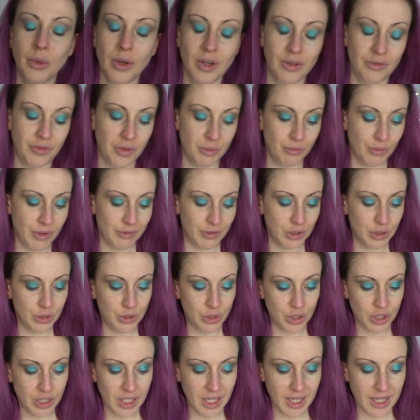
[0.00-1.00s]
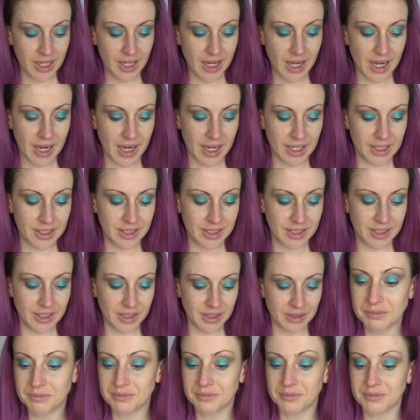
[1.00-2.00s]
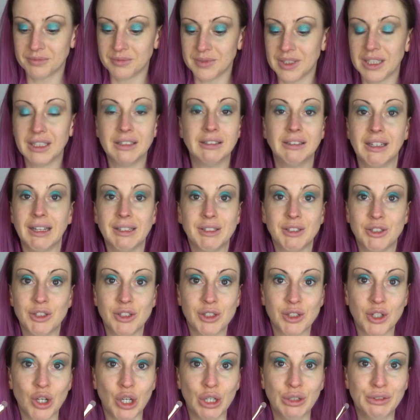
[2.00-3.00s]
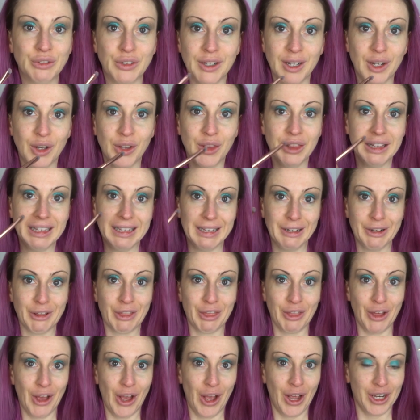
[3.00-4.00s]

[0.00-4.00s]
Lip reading: one from Revolution, and let's just go for it on the inner third.